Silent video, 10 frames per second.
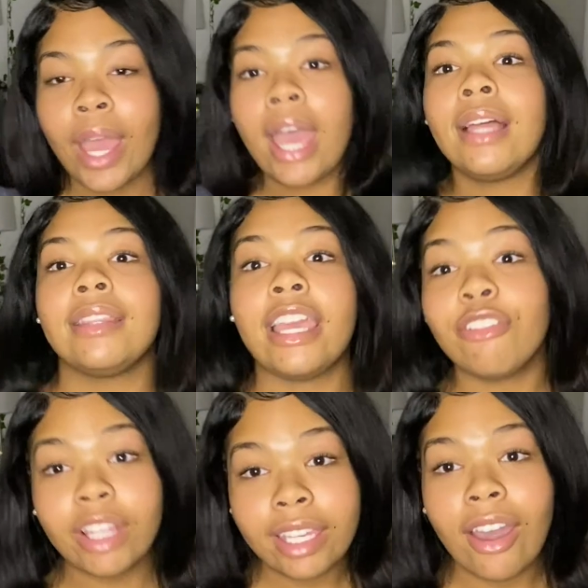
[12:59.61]
They
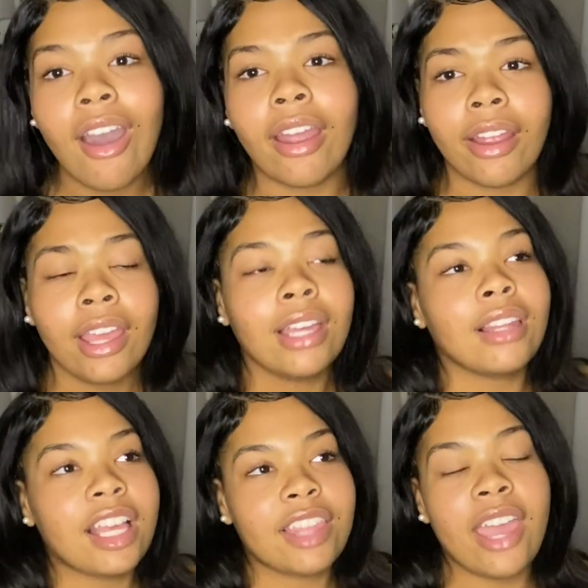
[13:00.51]
really are.
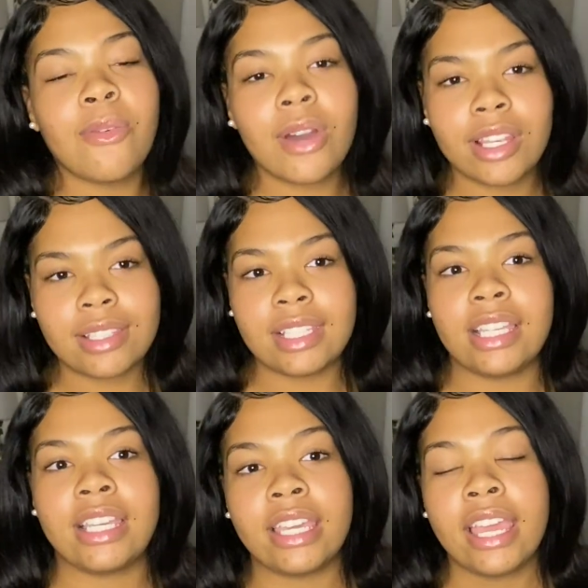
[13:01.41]
Like, they want to
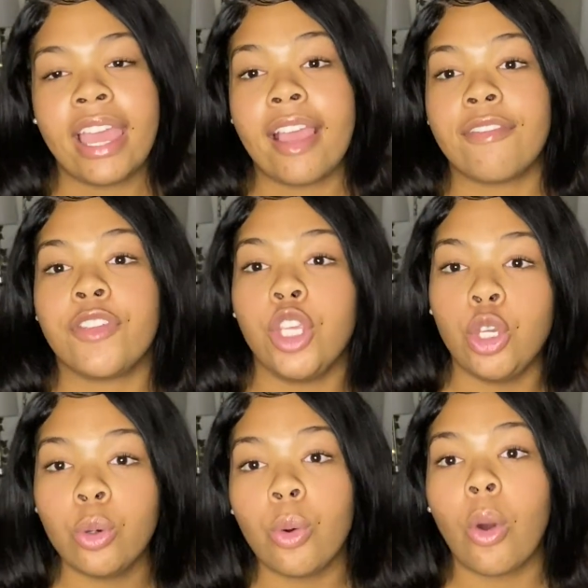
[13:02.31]
see if
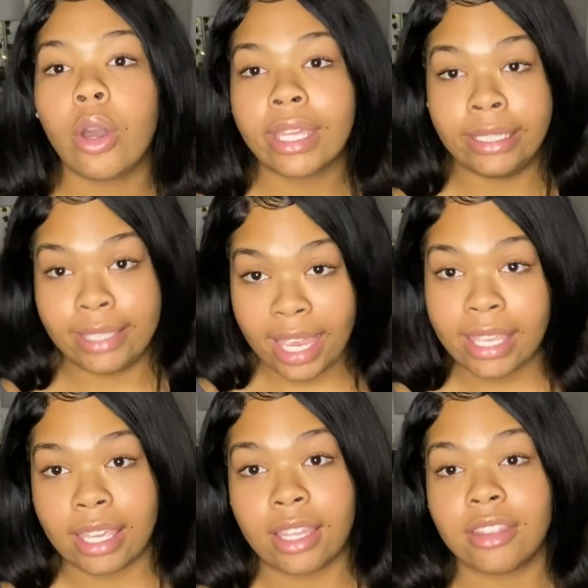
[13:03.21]
you can take
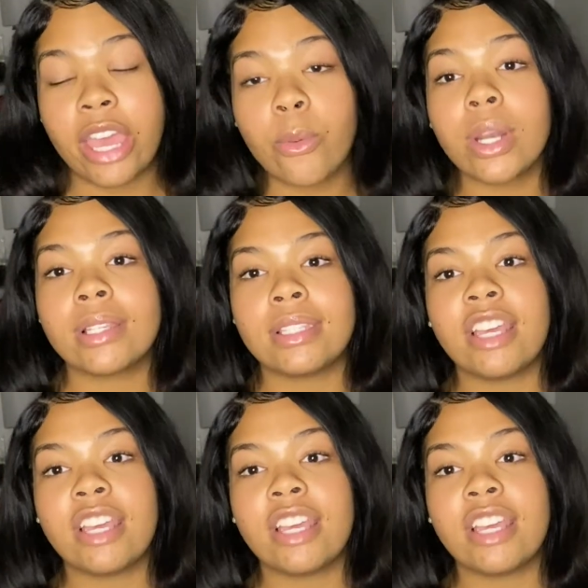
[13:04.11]
it. They want to see if